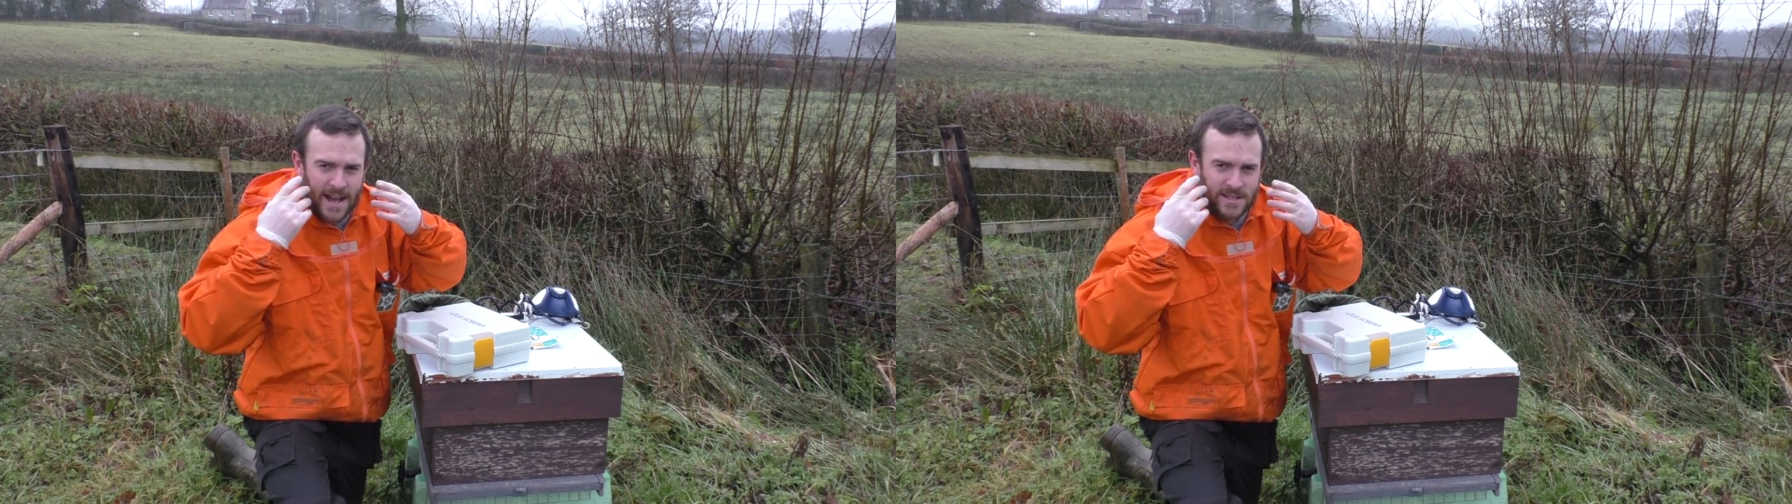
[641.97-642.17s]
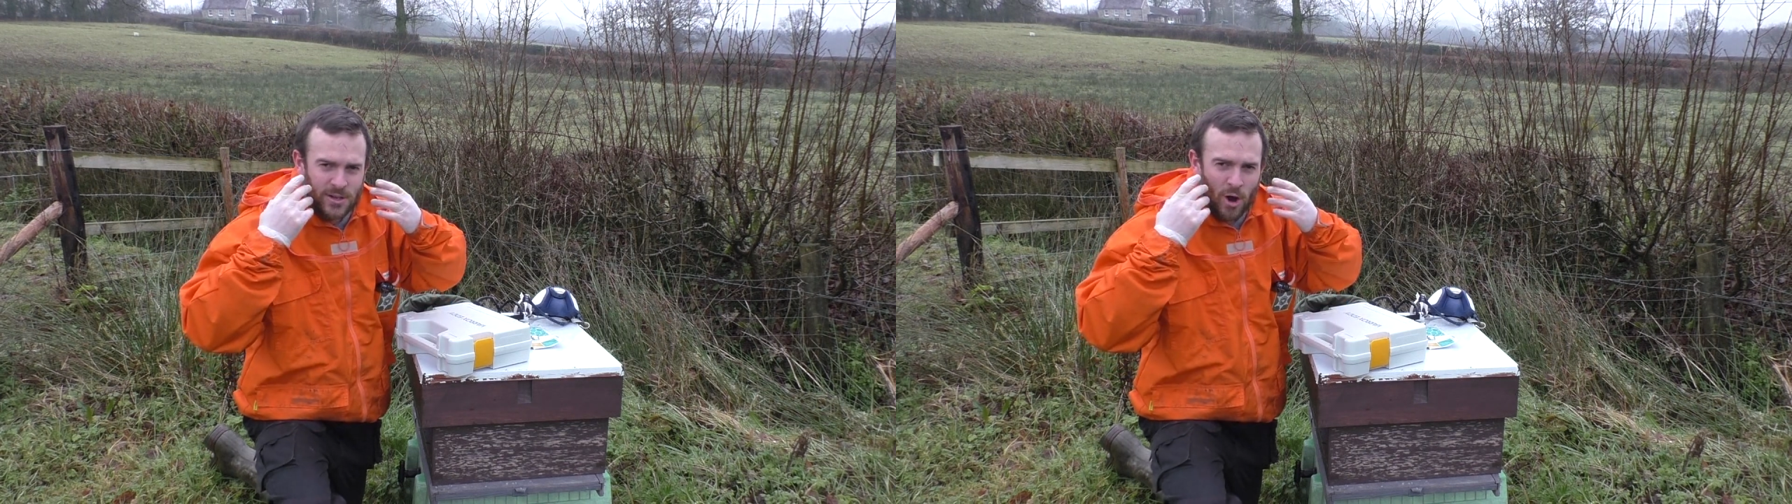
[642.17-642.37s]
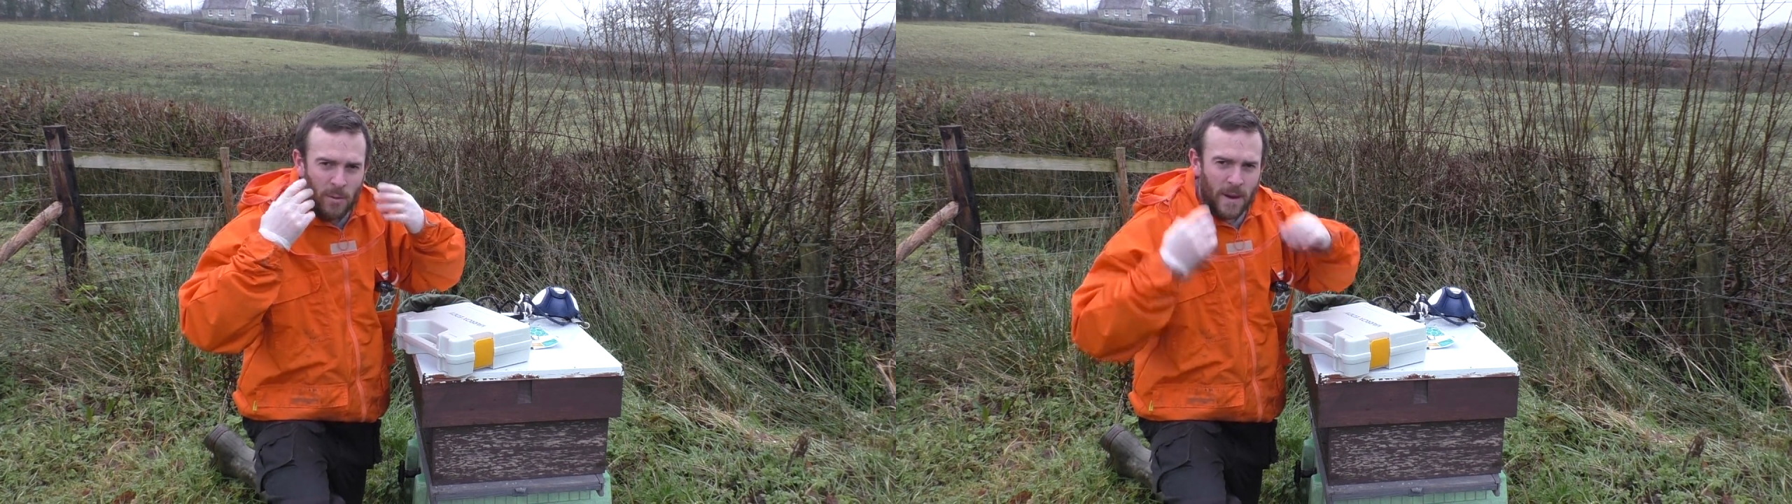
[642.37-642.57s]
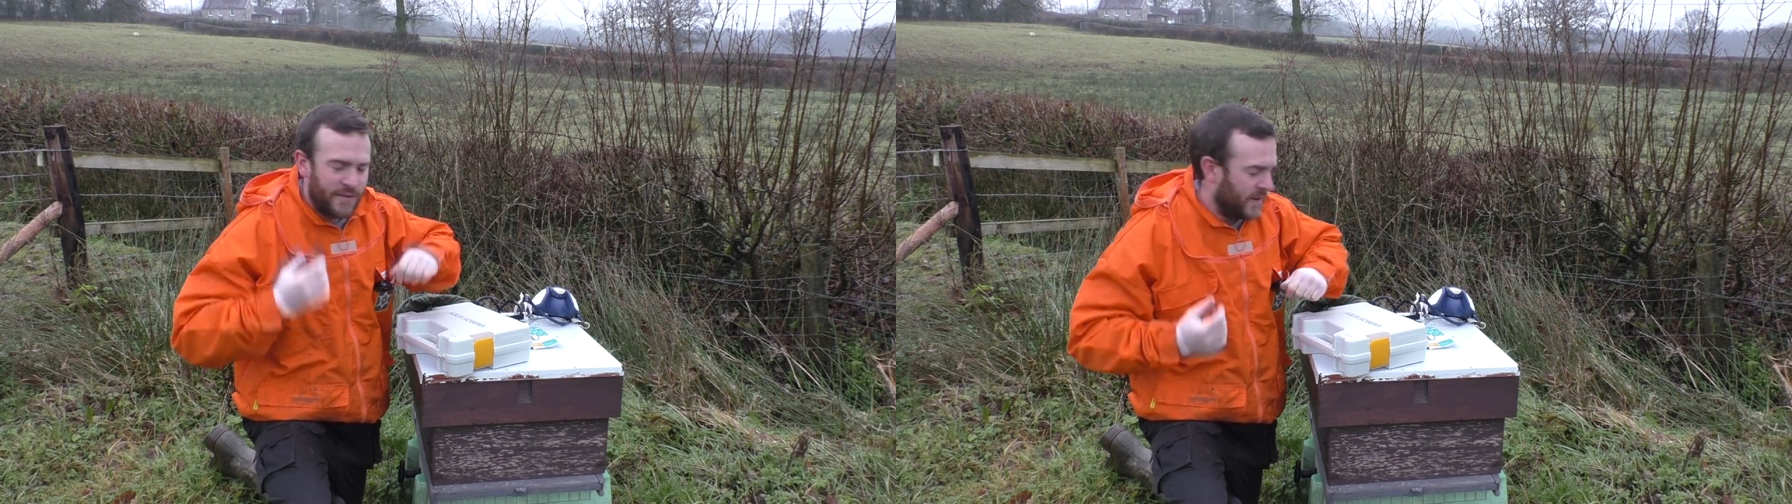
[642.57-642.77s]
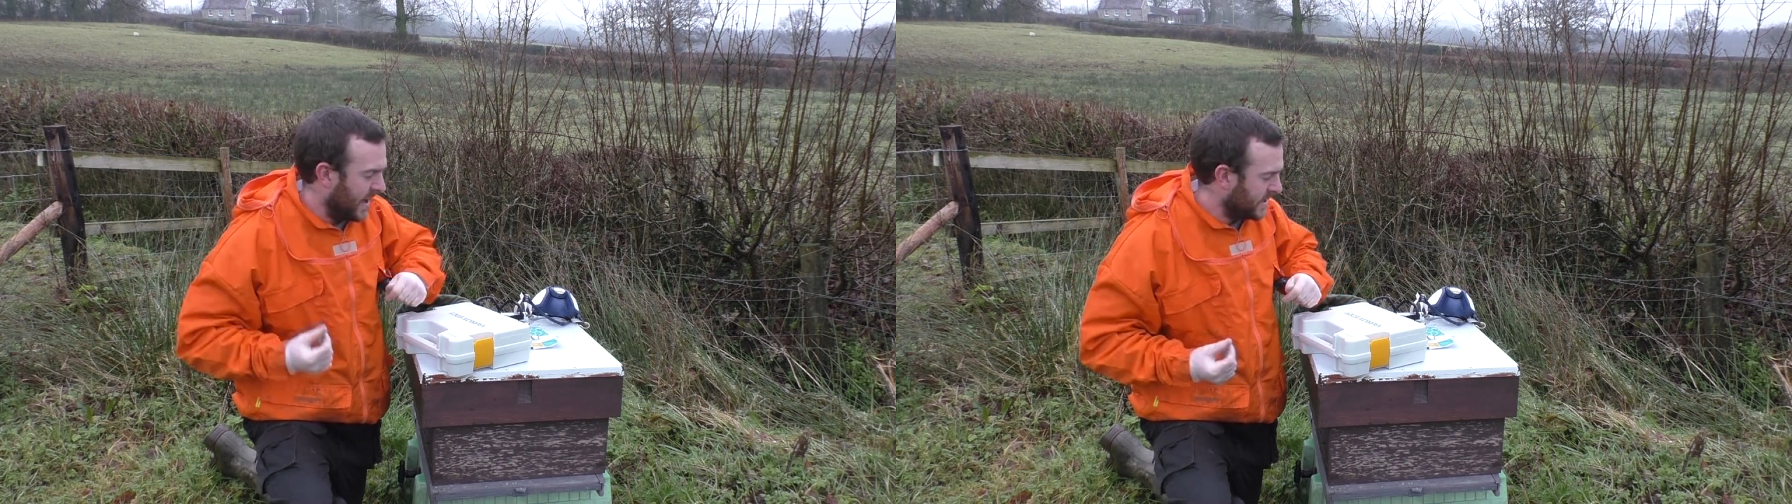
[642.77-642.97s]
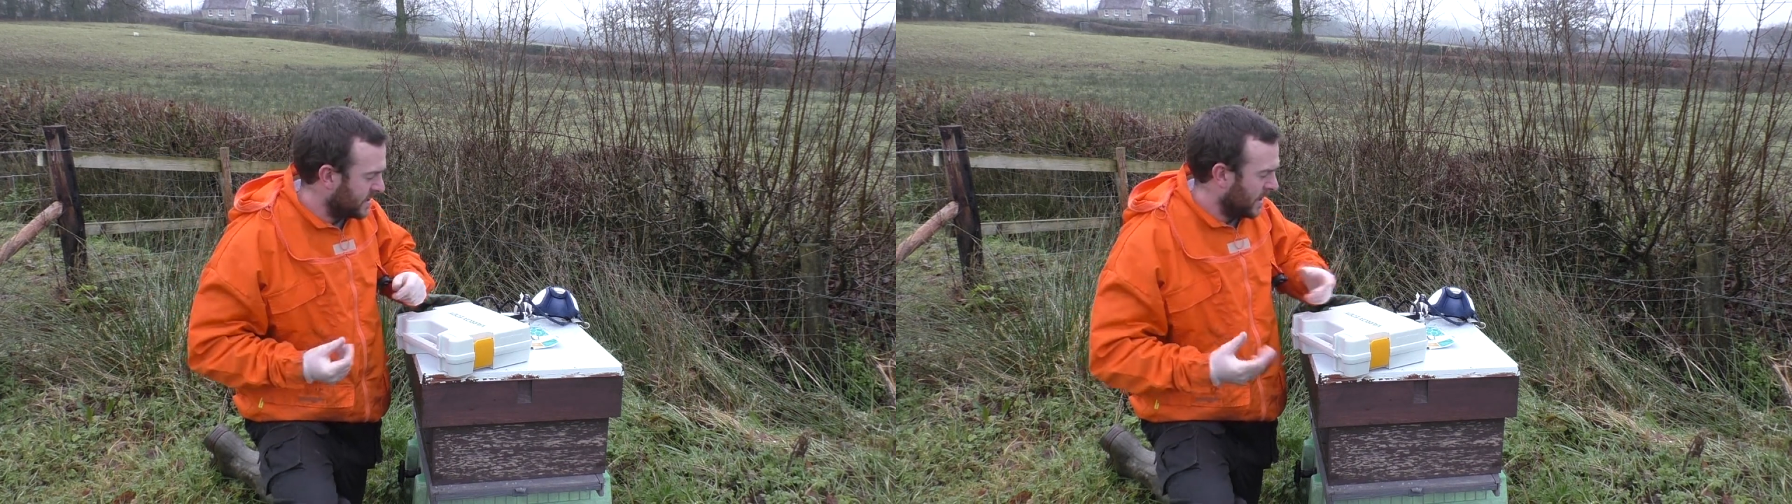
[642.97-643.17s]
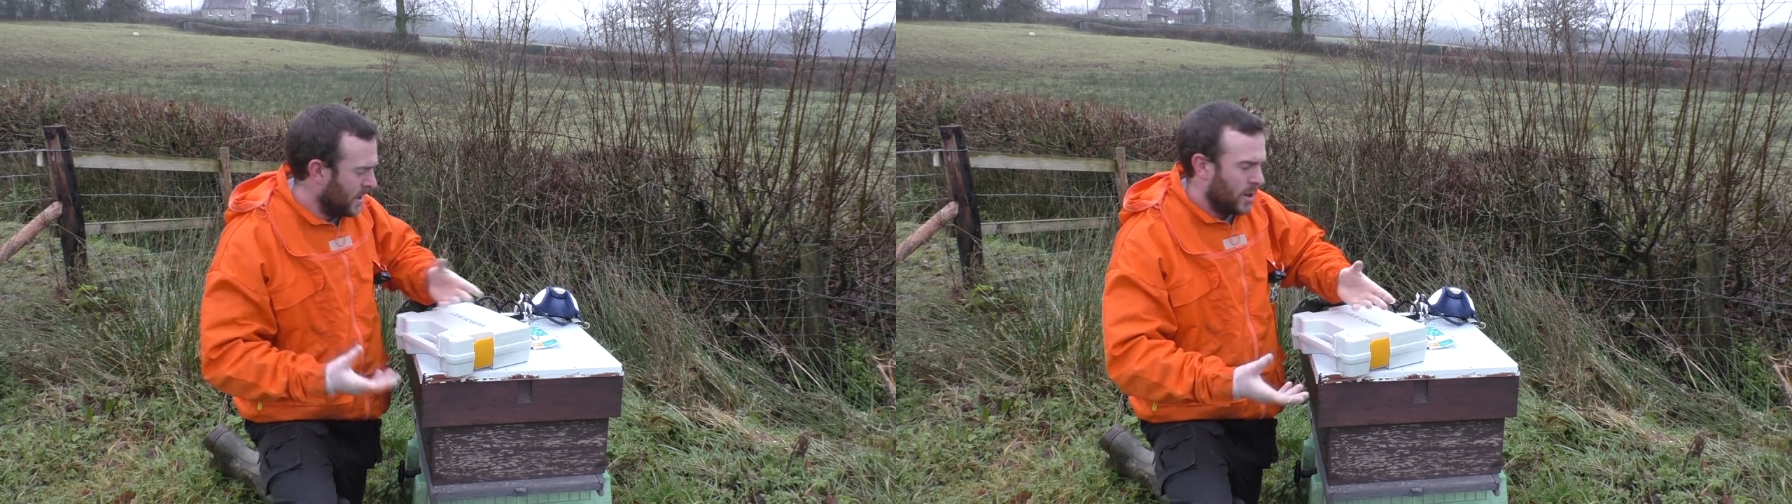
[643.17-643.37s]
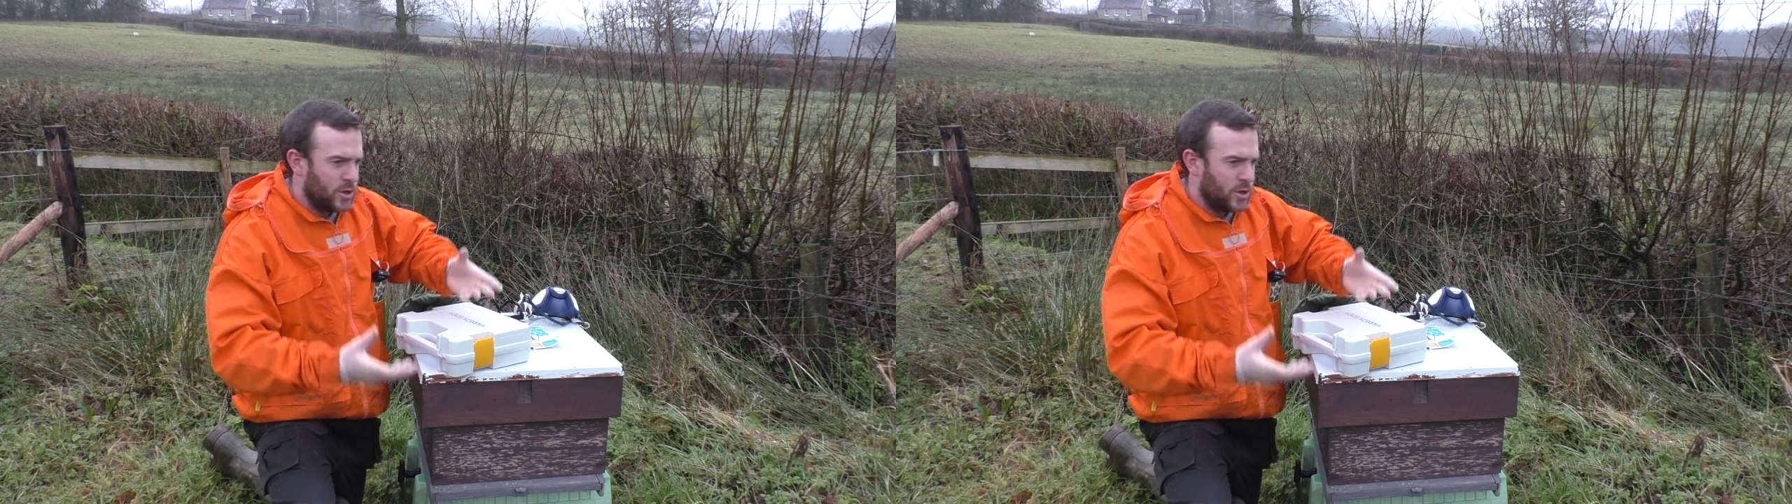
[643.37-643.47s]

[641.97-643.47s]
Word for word: acid on my face.